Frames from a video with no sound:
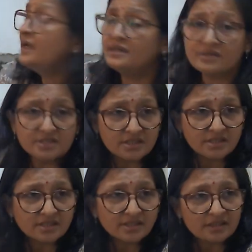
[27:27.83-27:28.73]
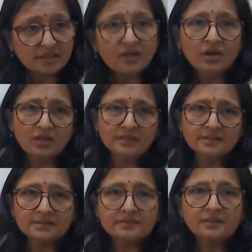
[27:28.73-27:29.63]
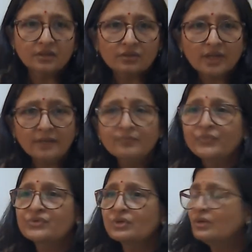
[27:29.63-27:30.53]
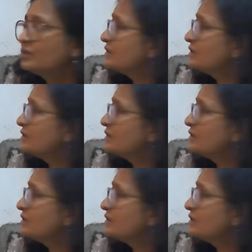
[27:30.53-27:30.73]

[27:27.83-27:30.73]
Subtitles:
heat resistant, all these. Okay, so